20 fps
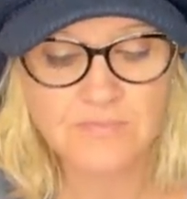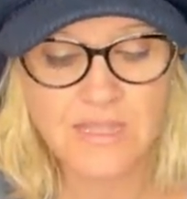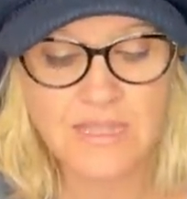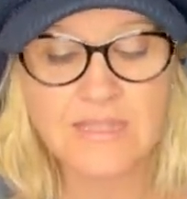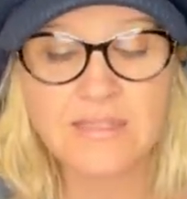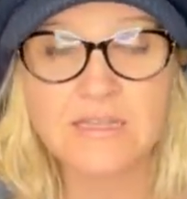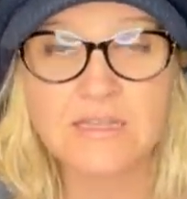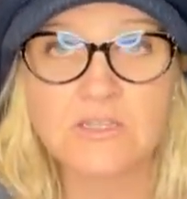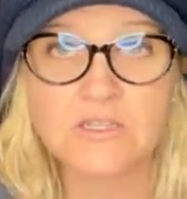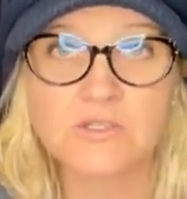
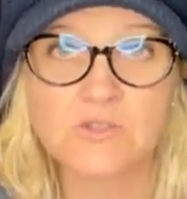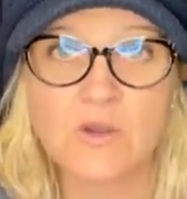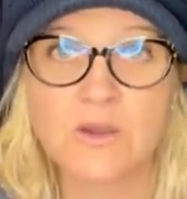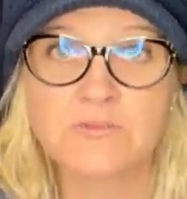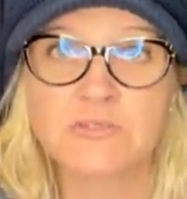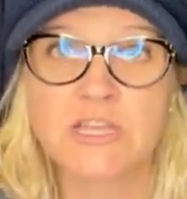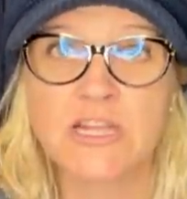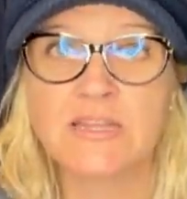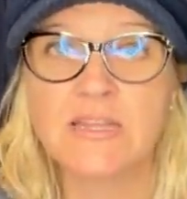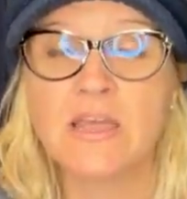in the
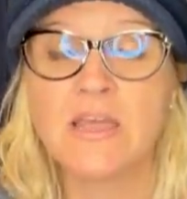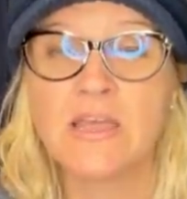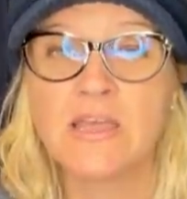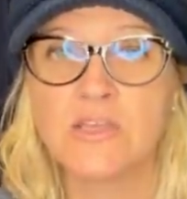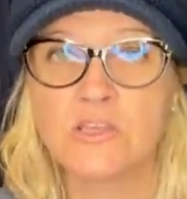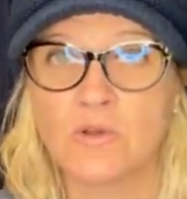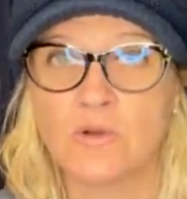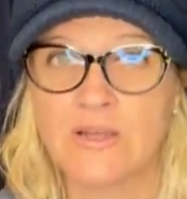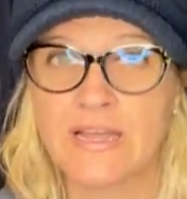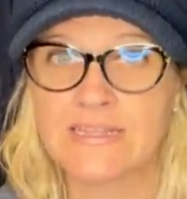description.
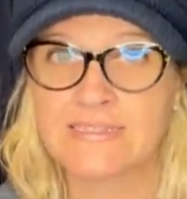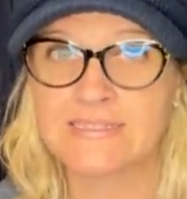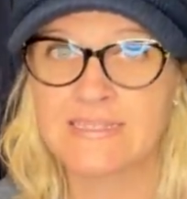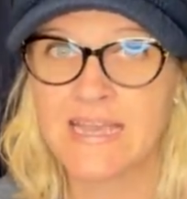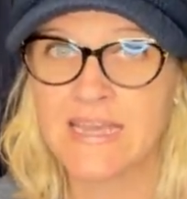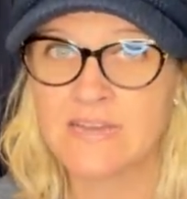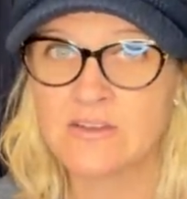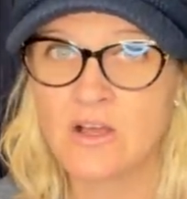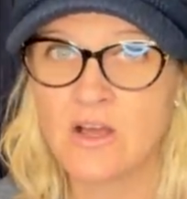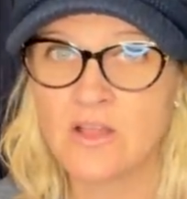You'll get
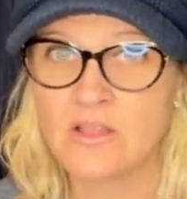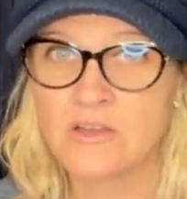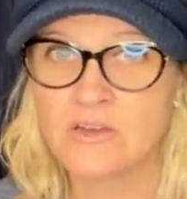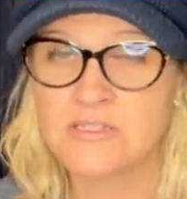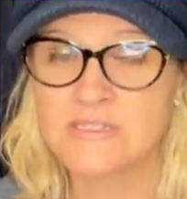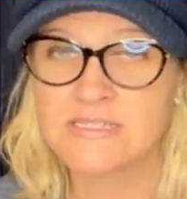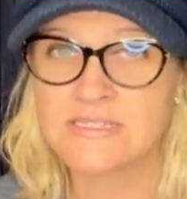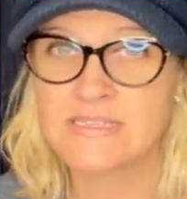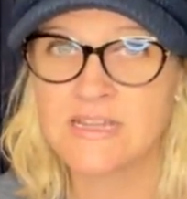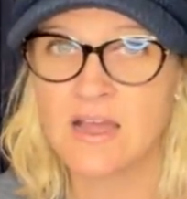ten
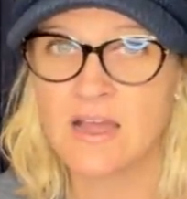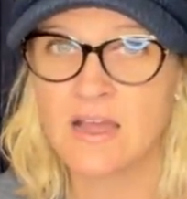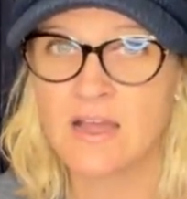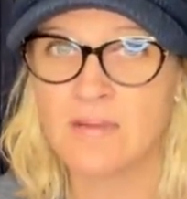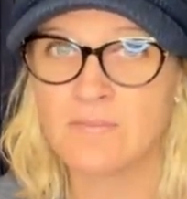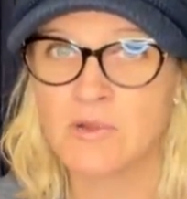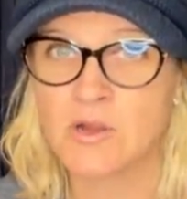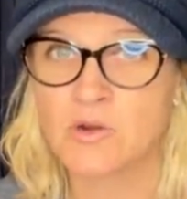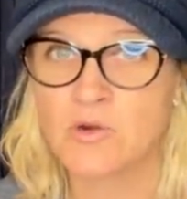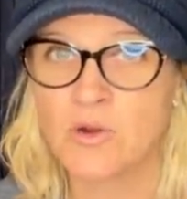dollars
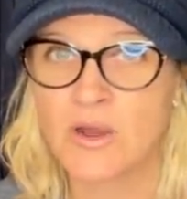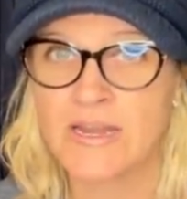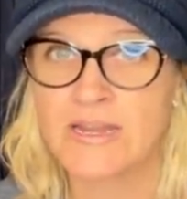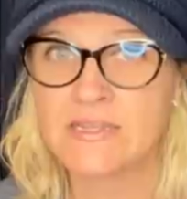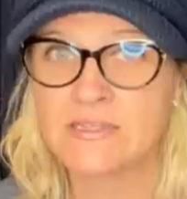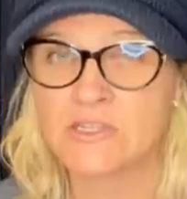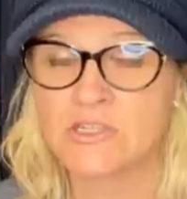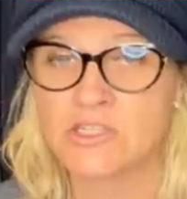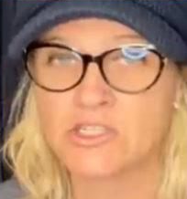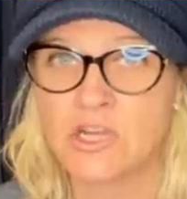um,
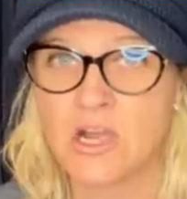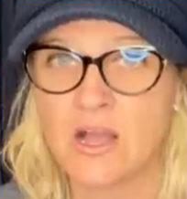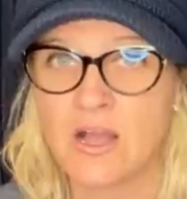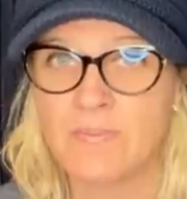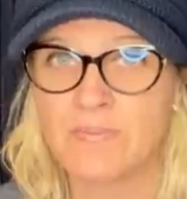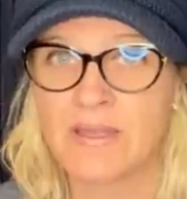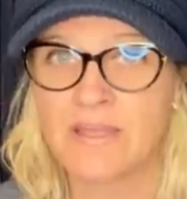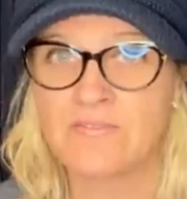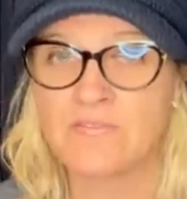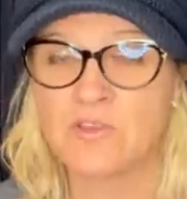credit to
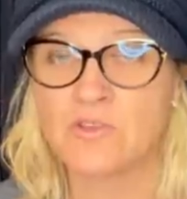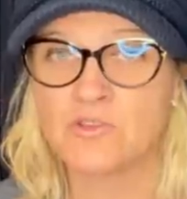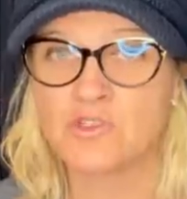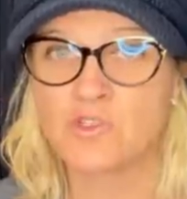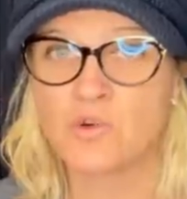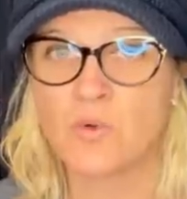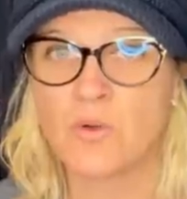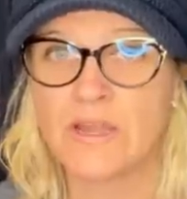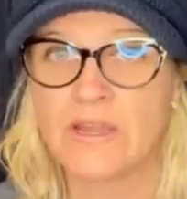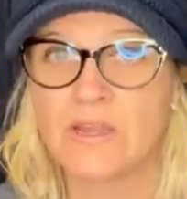shop if you
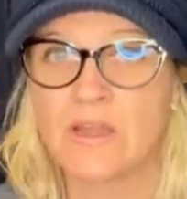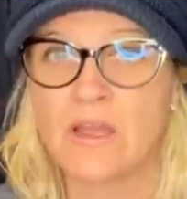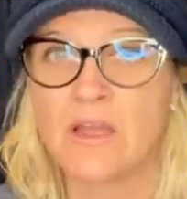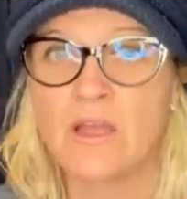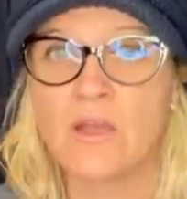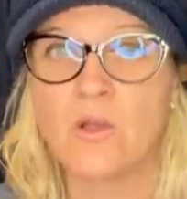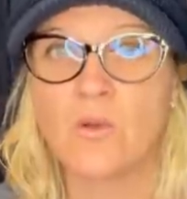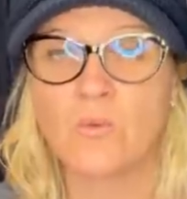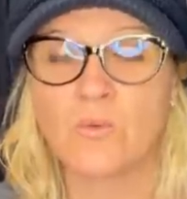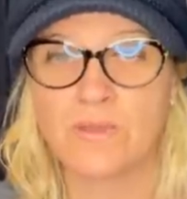join
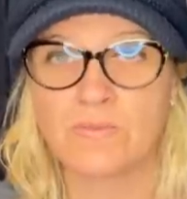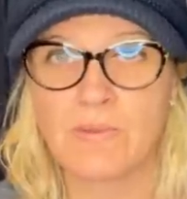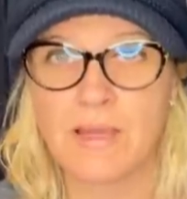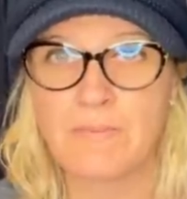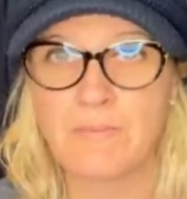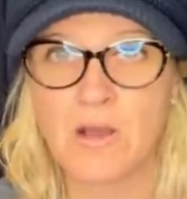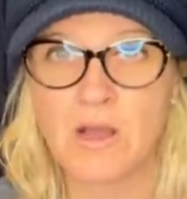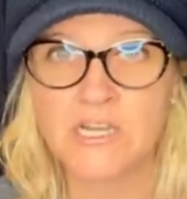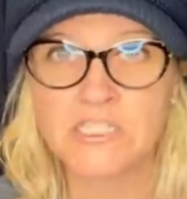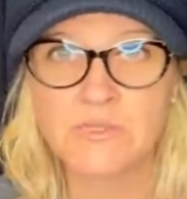with
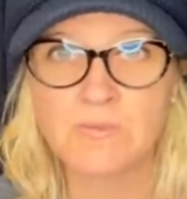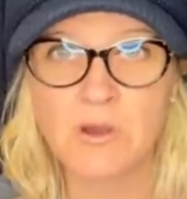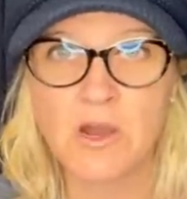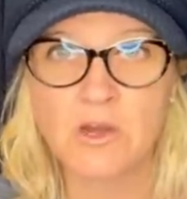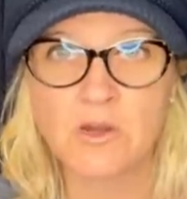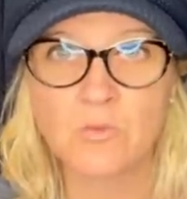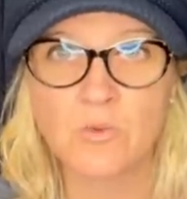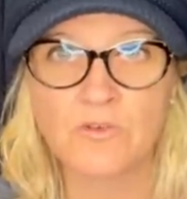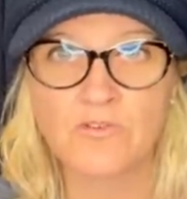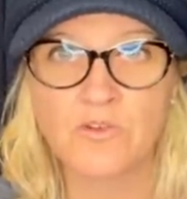my
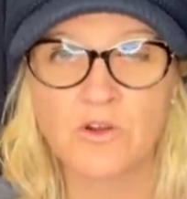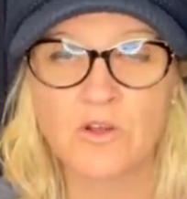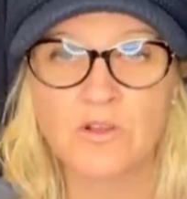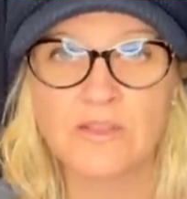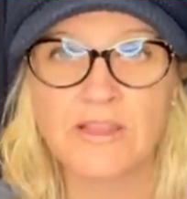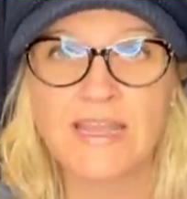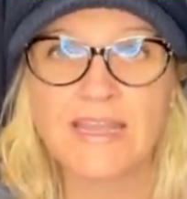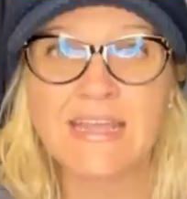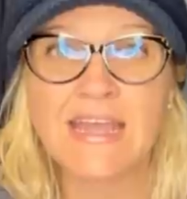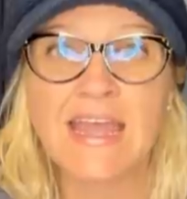Poshmark referral
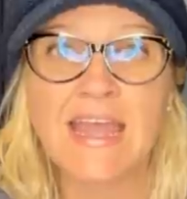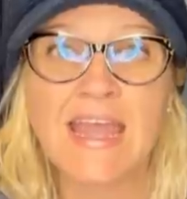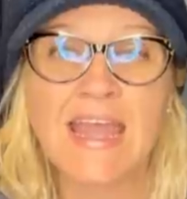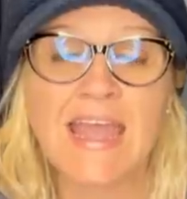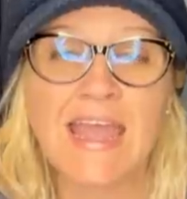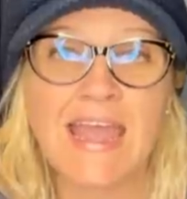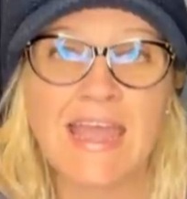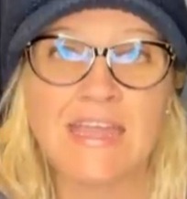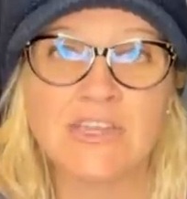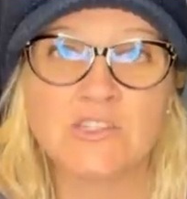link,
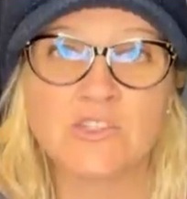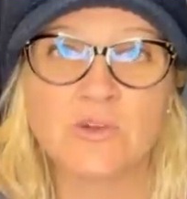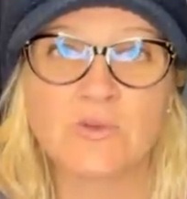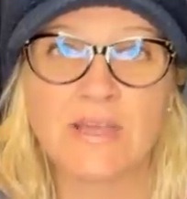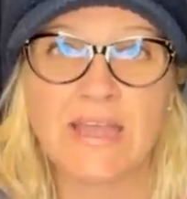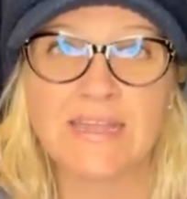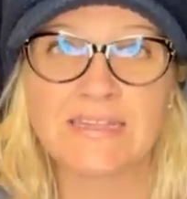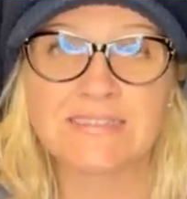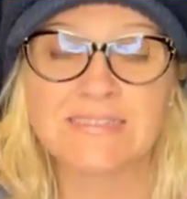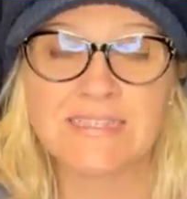and you'll
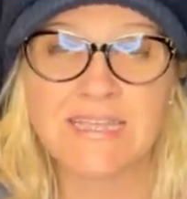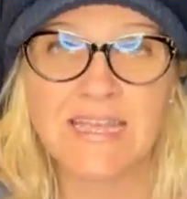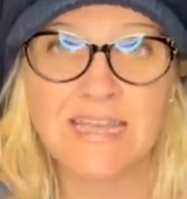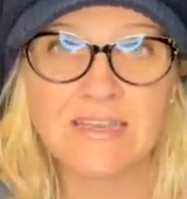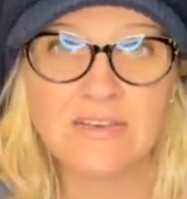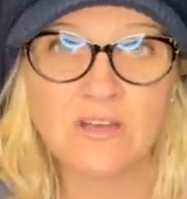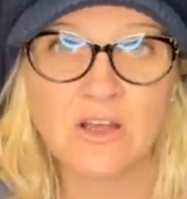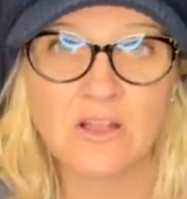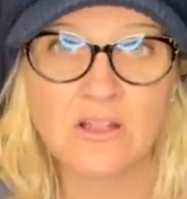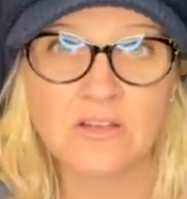get
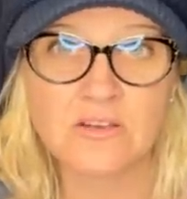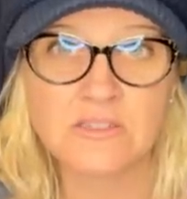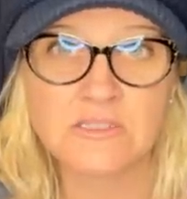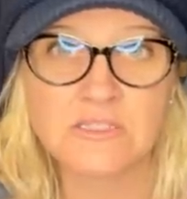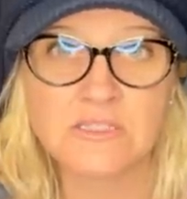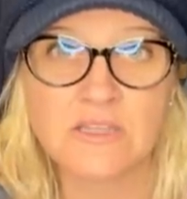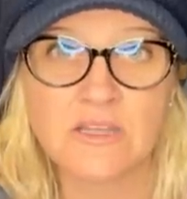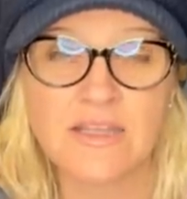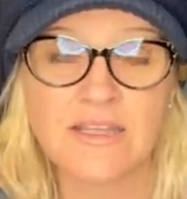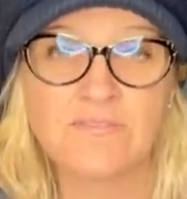ten
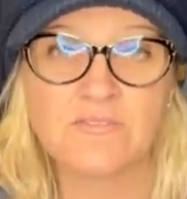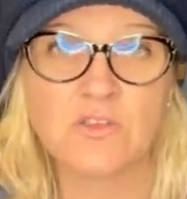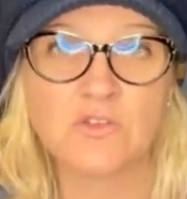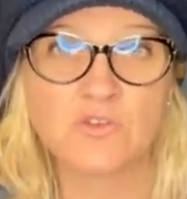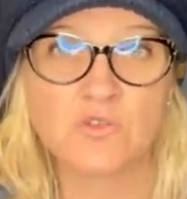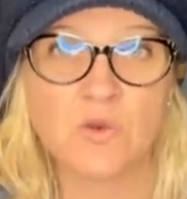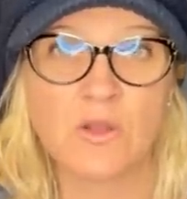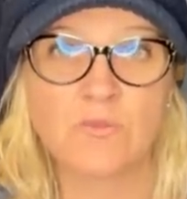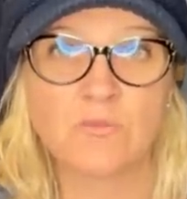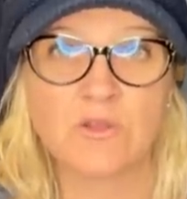dollars if you
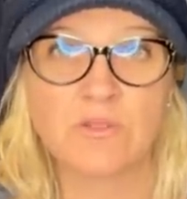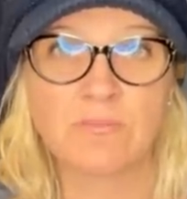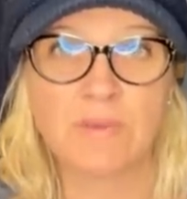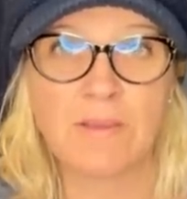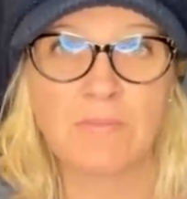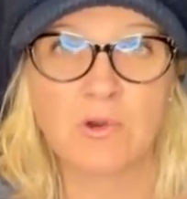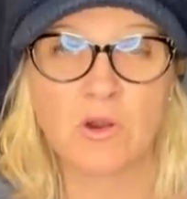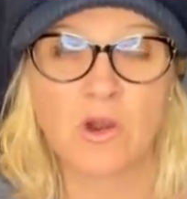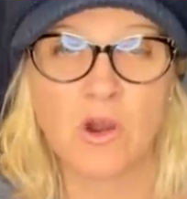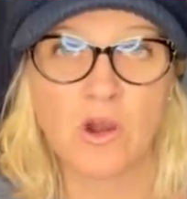join with
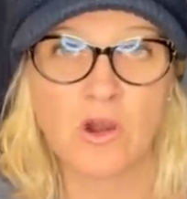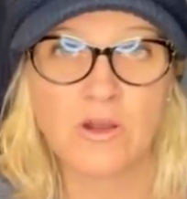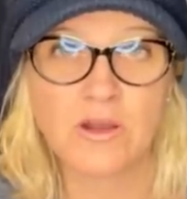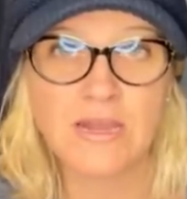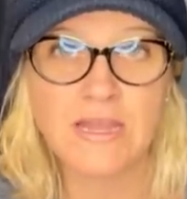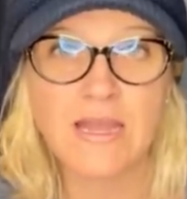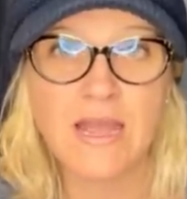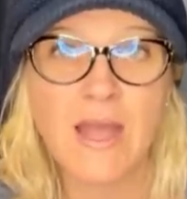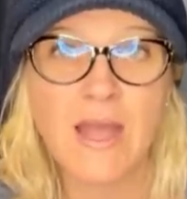my Mercari.